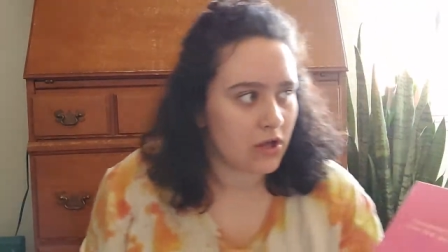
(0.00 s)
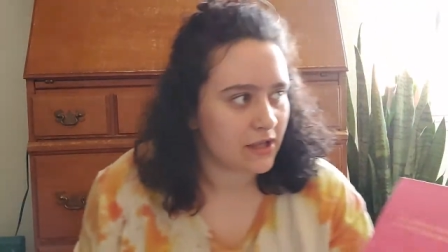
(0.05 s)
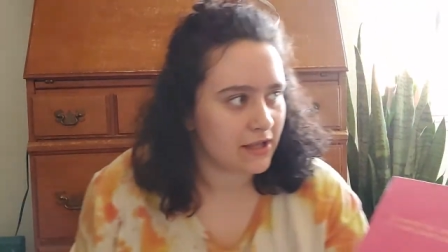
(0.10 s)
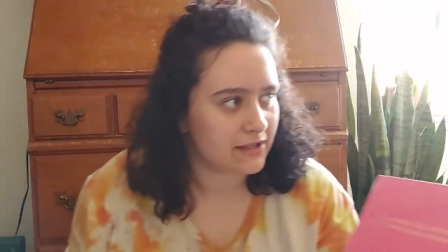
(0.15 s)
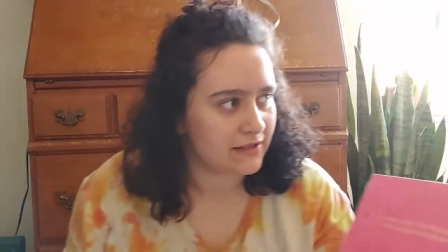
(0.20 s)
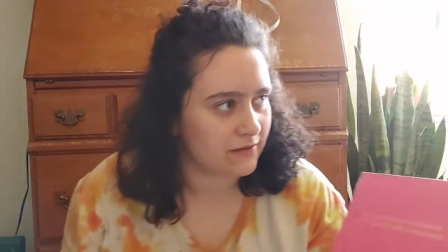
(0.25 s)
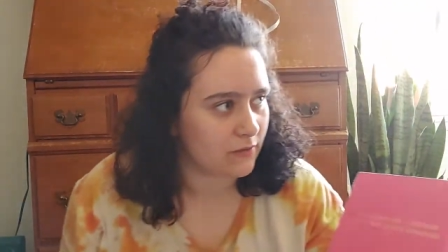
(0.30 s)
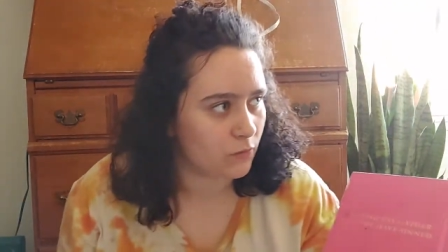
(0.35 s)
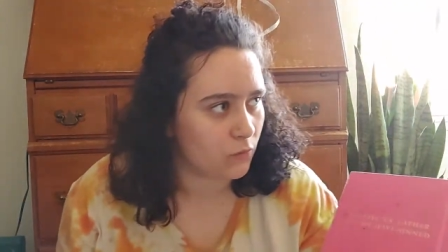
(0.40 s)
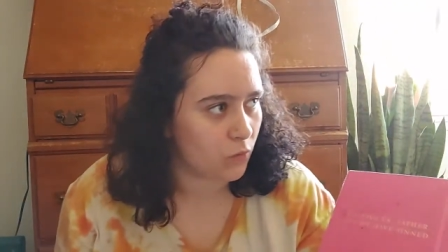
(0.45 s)

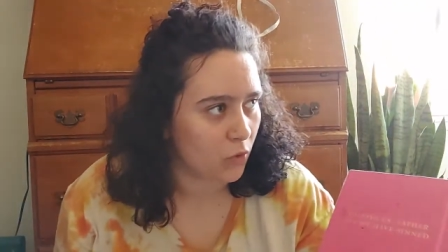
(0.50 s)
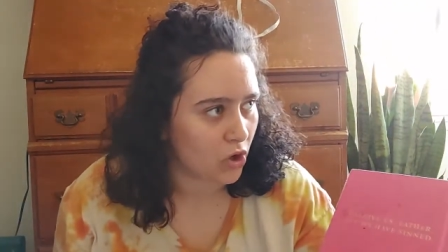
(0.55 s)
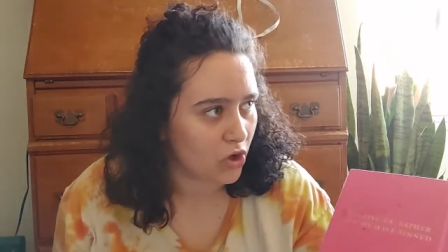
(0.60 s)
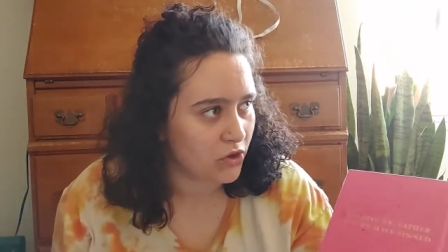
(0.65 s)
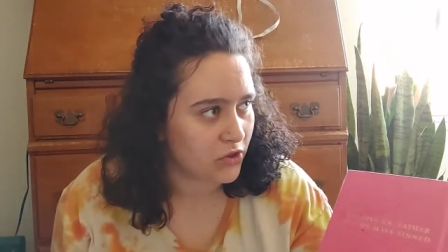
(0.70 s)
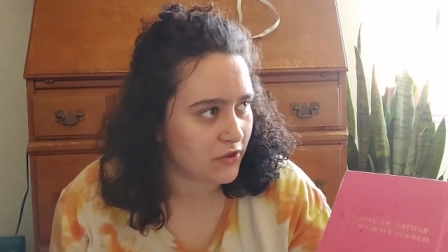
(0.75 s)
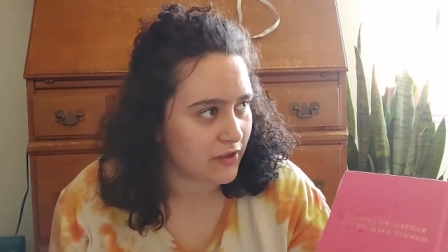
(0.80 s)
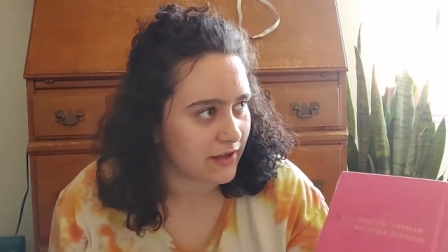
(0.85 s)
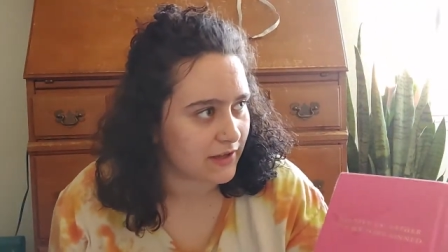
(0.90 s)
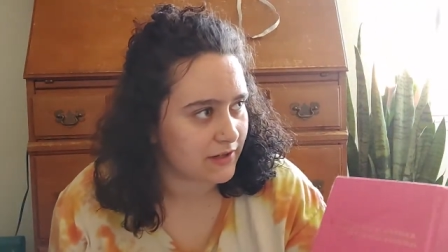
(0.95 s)
Is it
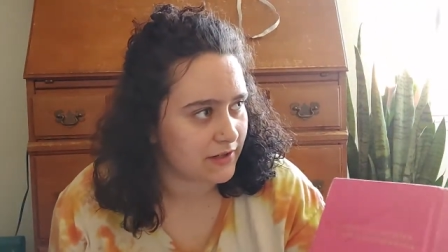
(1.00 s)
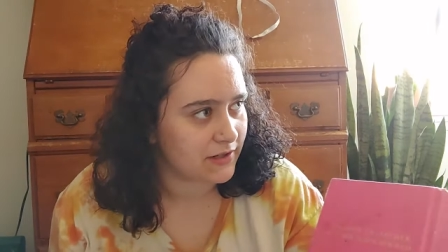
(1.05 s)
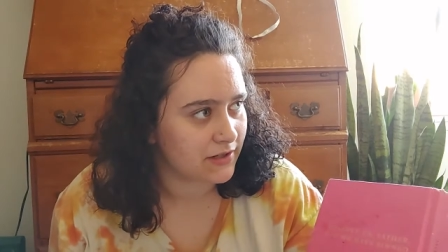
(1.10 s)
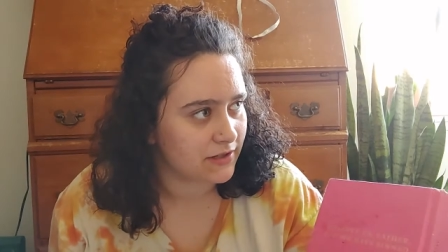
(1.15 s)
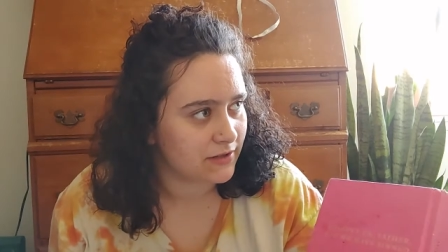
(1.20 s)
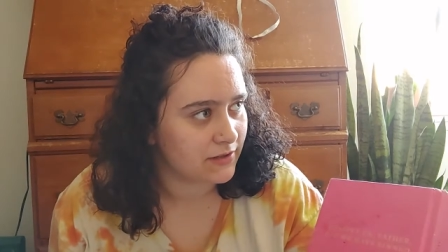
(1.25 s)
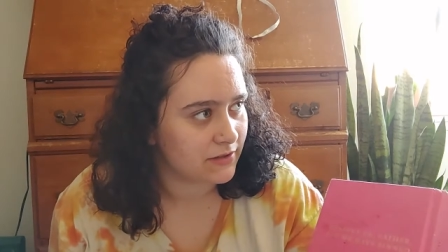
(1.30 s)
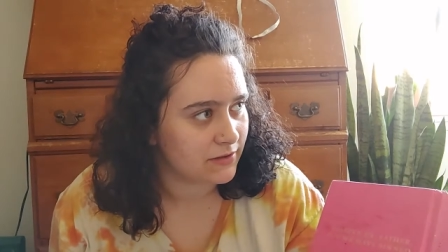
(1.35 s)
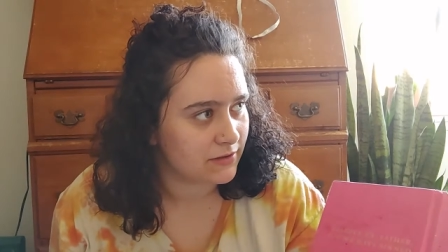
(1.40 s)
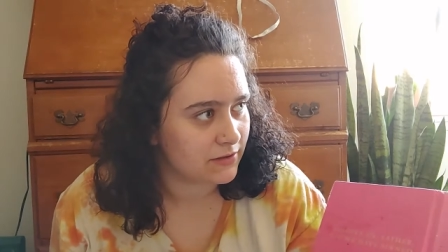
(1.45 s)
worth it?
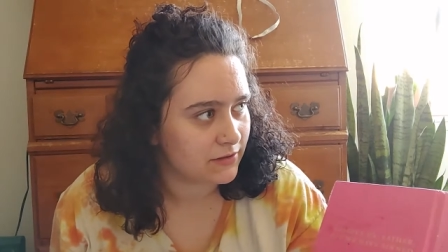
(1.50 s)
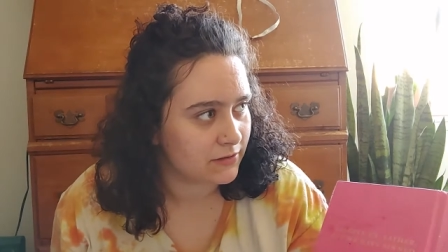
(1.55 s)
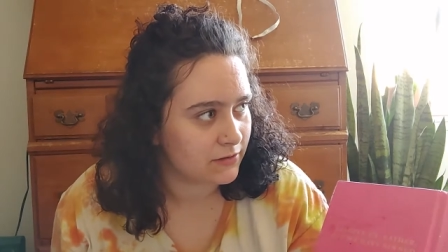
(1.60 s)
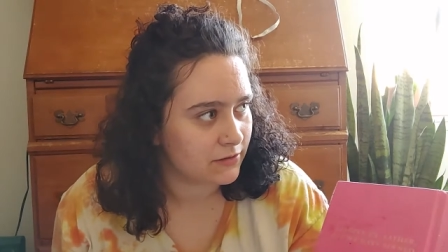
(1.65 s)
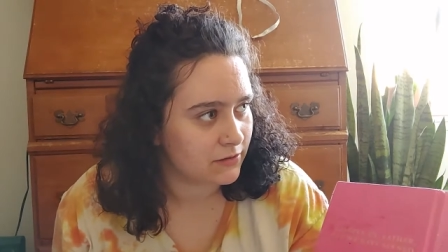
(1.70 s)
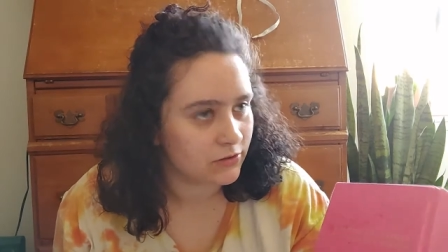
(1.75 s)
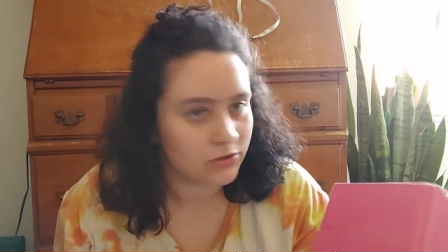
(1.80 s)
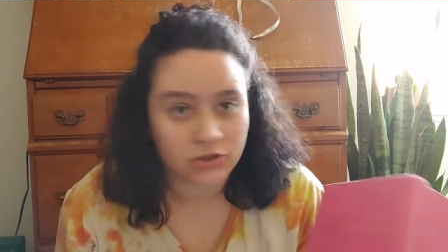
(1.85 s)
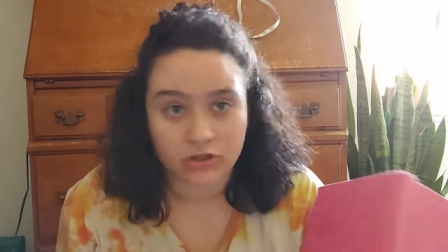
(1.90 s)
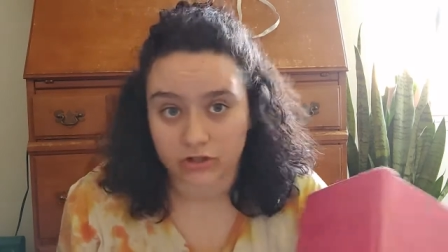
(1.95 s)

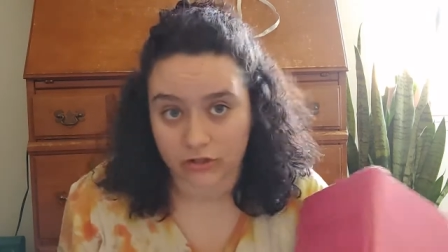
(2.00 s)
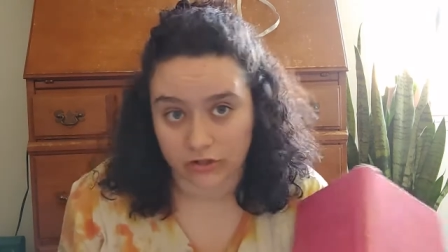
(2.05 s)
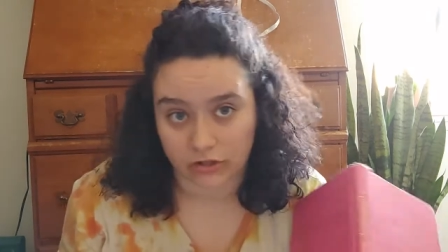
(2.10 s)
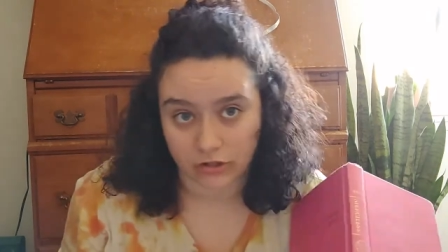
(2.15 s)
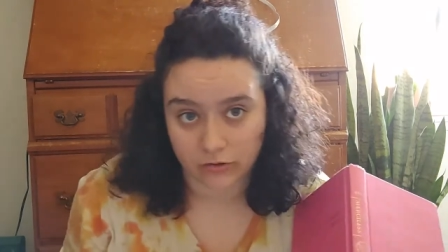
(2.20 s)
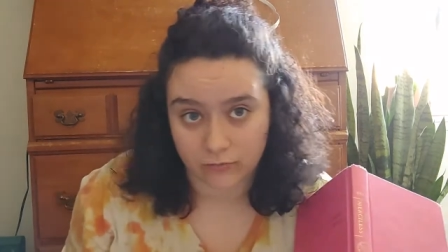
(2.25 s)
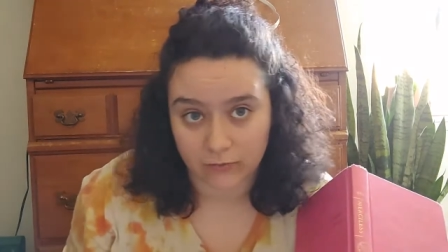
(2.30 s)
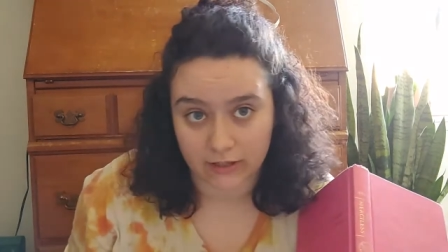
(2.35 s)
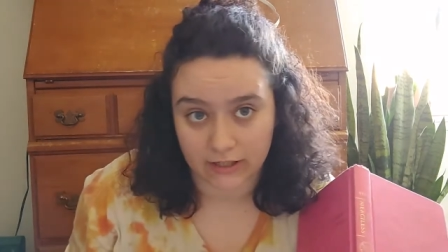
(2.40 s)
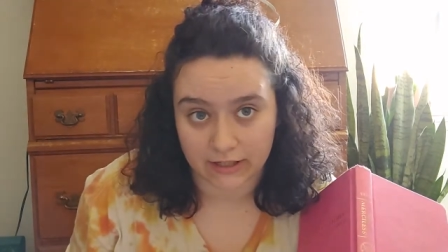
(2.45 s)
Should
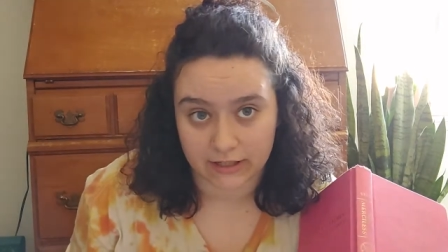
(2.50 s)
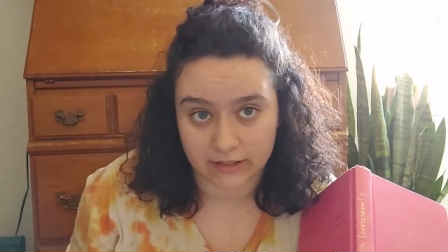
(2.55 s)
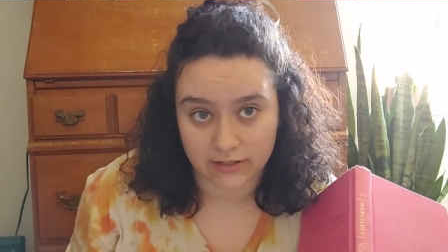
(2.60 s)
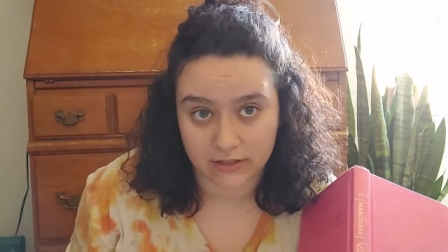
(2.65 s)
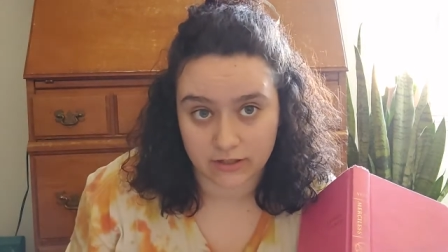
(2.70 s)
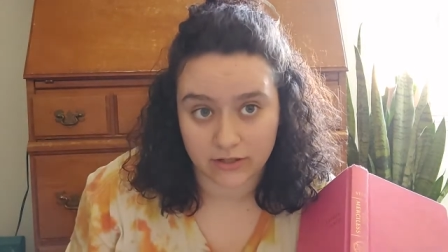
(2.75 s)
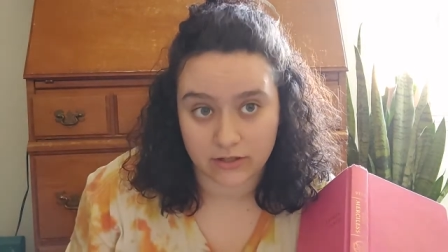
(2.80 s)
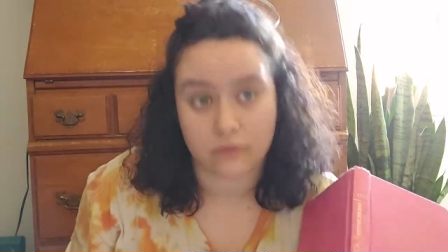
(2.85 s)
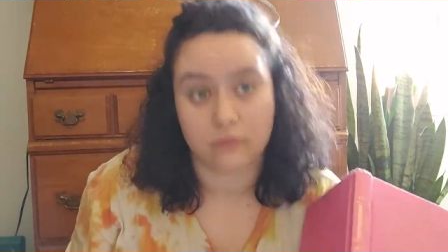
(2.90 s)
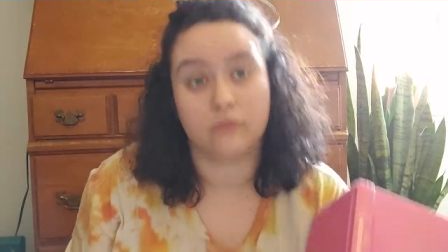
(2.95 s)
you read it
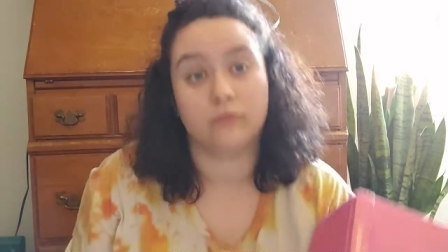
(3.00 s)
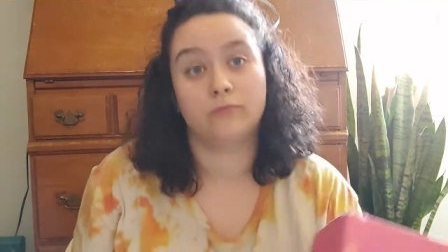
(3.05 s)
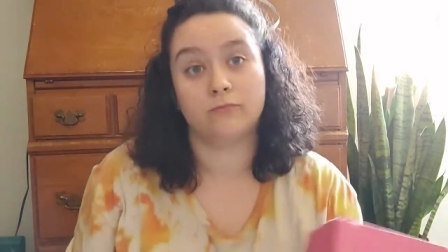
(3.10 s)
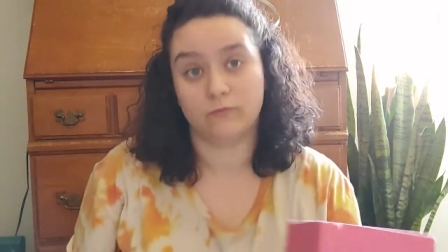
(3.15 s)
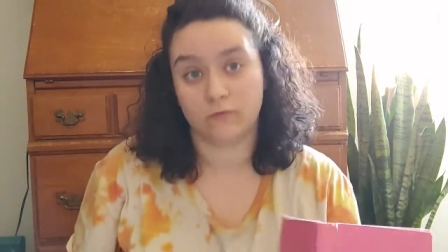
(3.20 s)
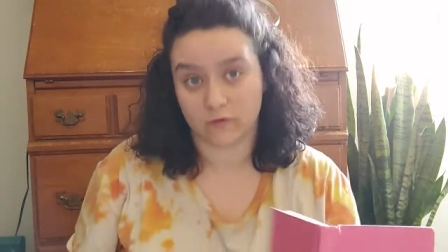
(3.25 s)
too?